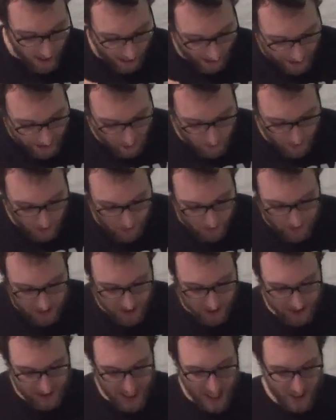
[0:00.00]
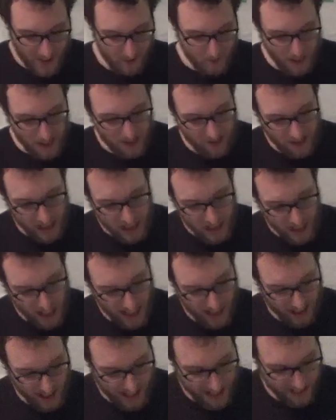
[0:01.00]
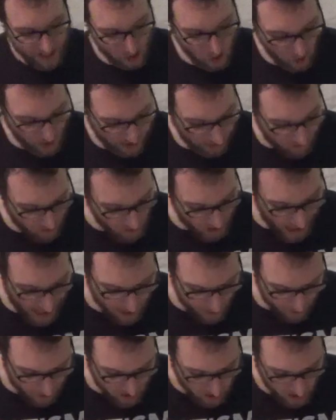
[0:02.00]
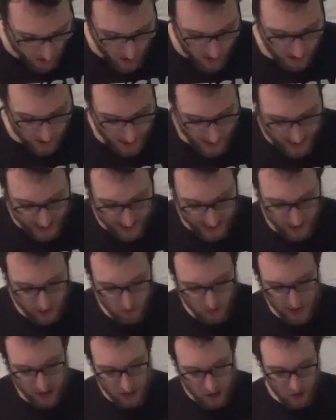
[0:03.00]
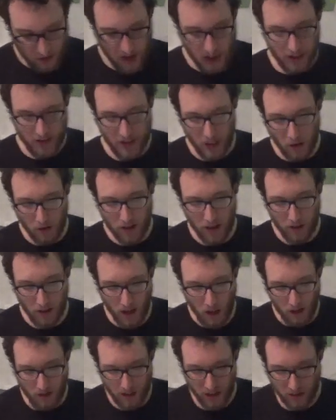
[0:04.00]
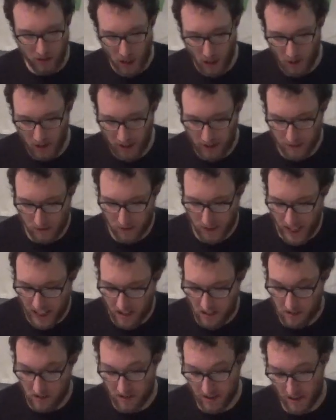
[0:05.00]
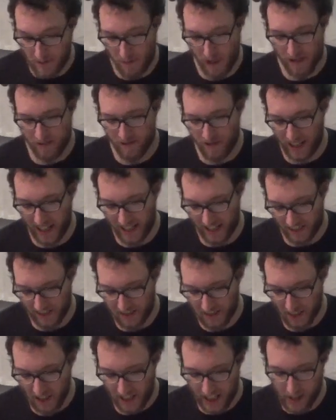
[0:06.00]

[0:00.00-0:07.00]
In the B B C documentary John Lennon twenty-four hours, Lennon is with Yoko, Yoko Ono going through letters sent by fans.